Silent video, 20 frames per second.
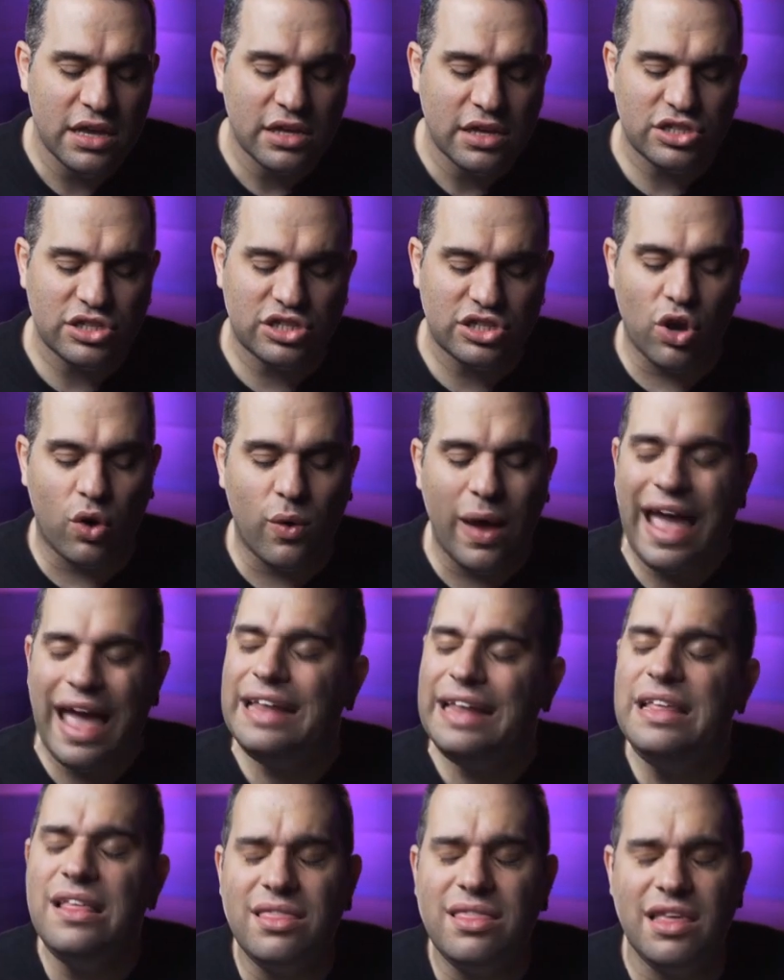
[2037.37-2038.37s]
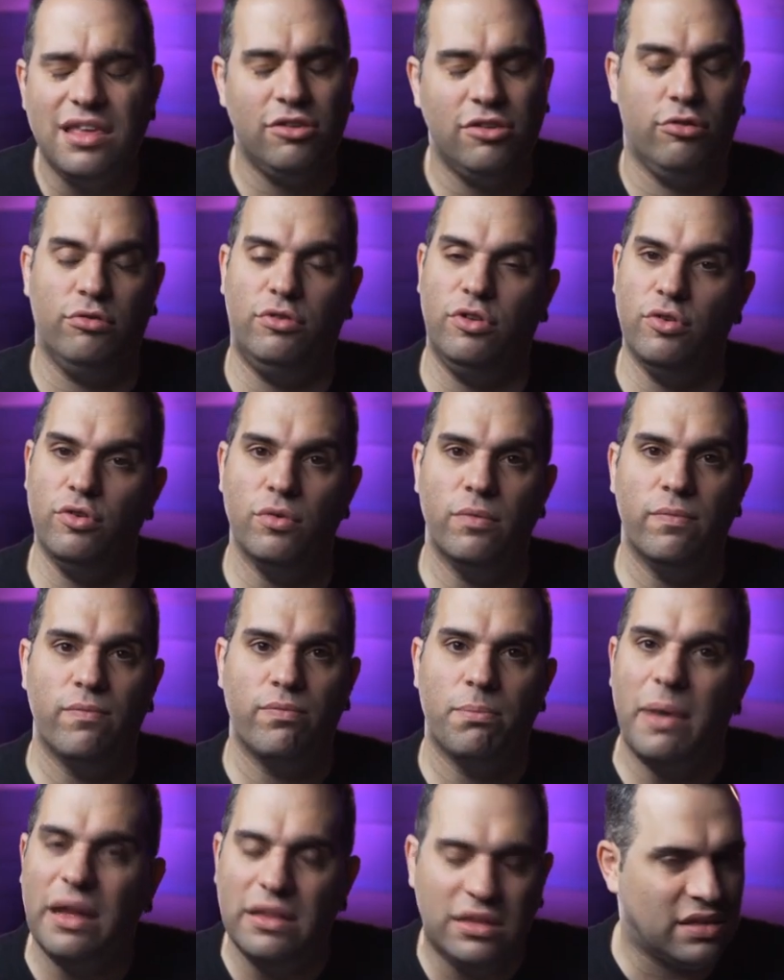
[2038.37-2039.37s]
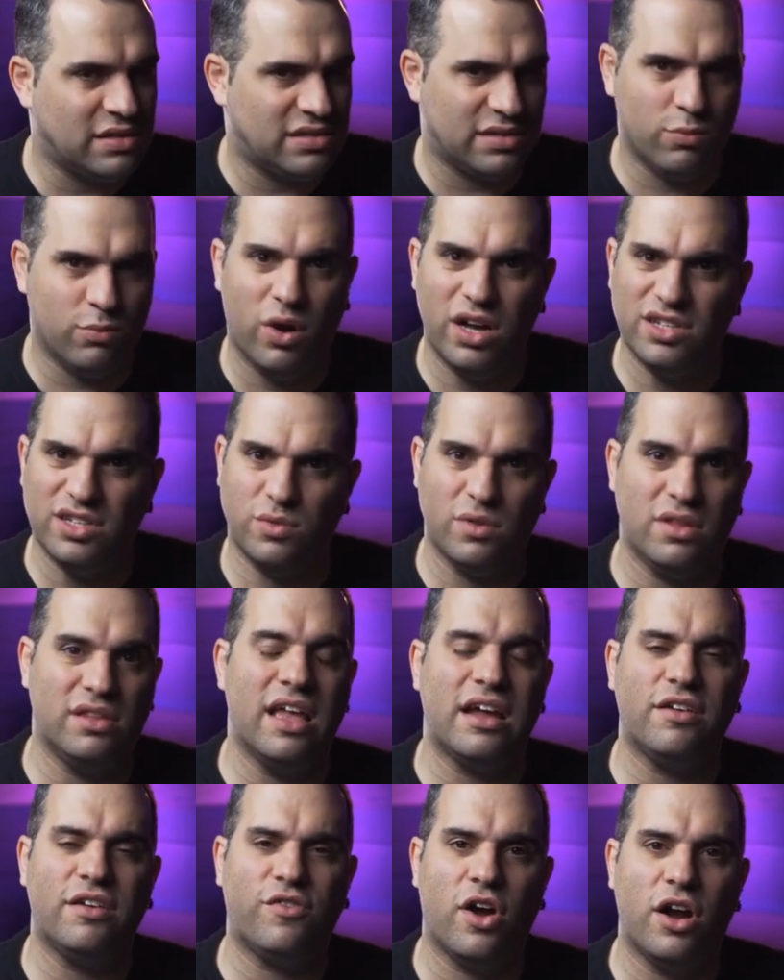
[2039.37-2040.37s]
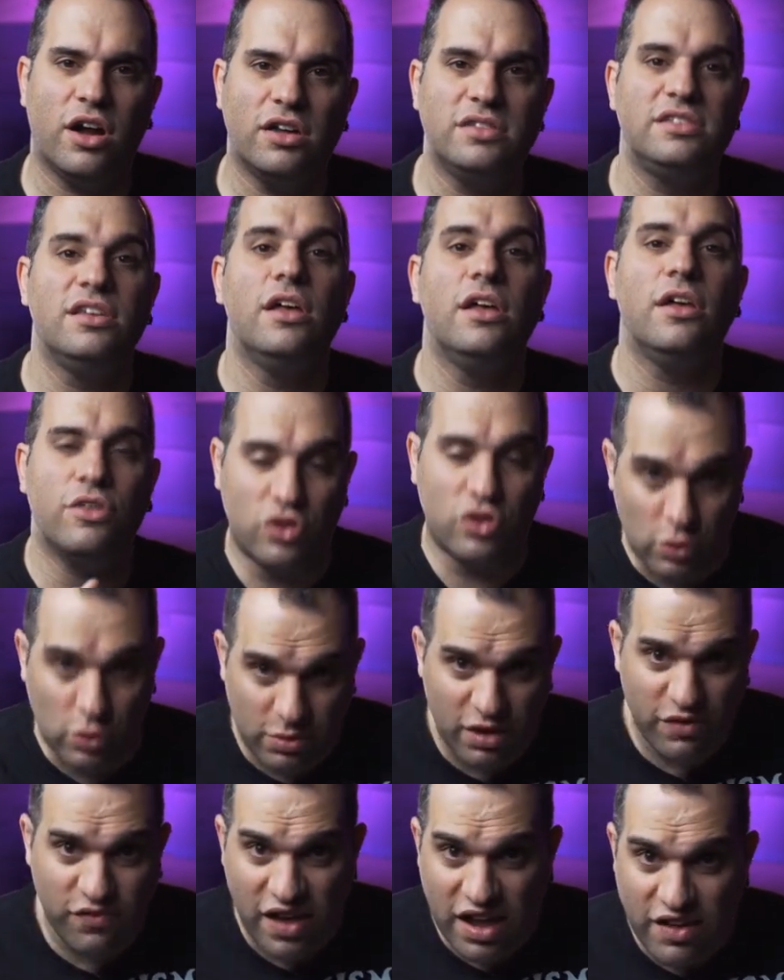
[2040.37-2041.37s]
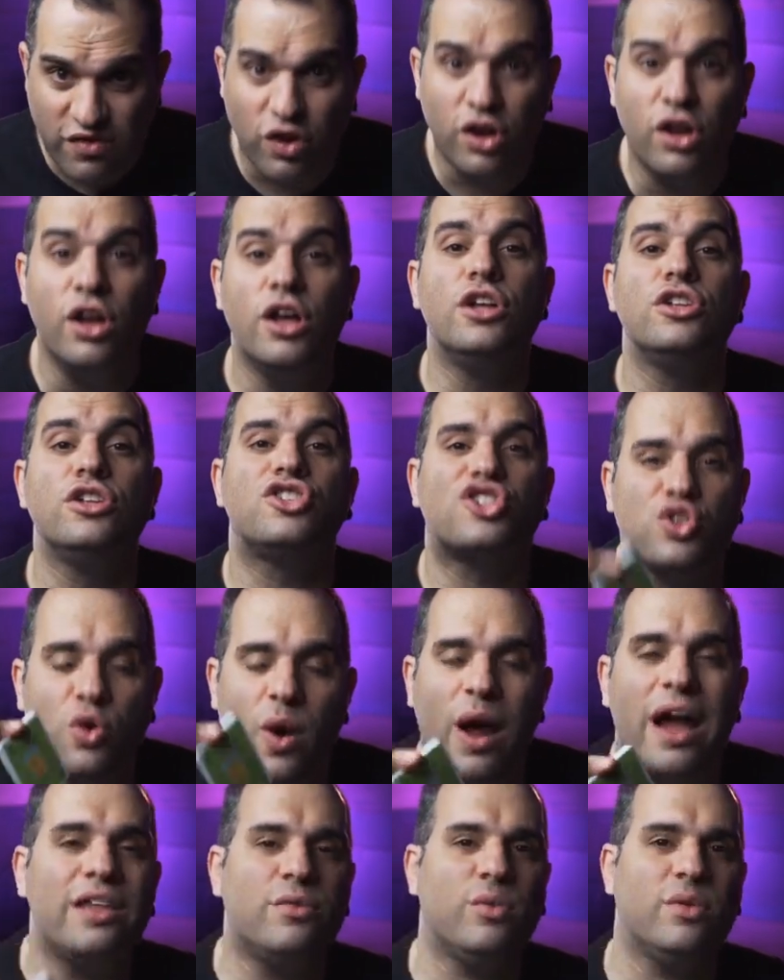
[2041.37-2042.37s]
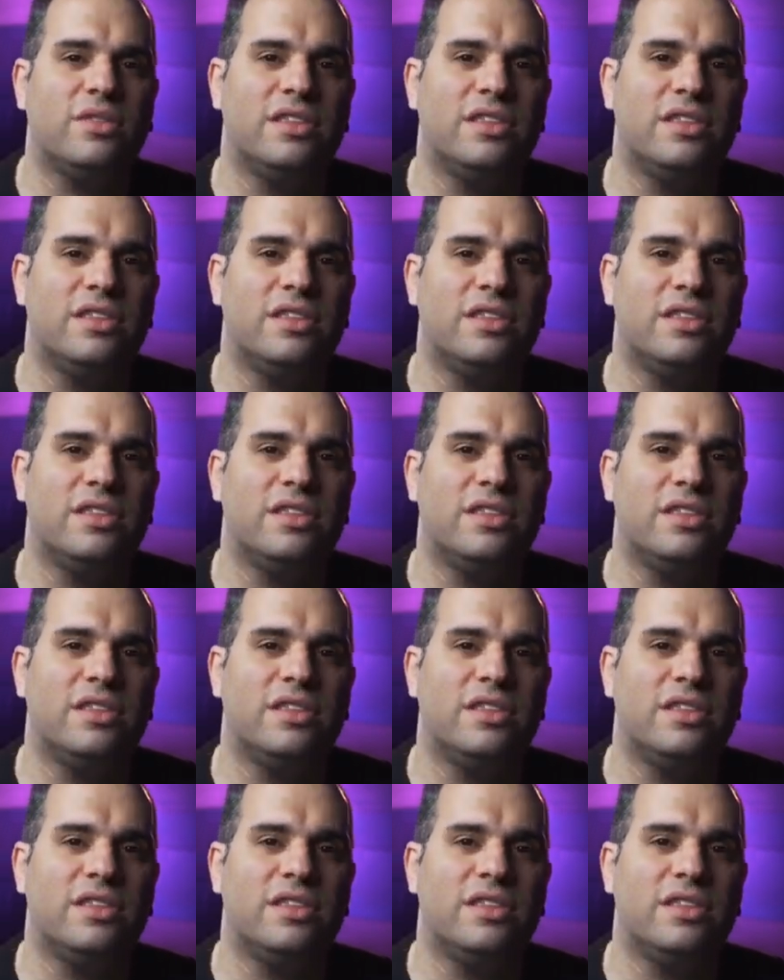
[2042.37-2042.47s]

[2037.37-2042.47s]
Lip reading: So anything you do, mentalism-wise, with a deck of cards, do me a favor, try it with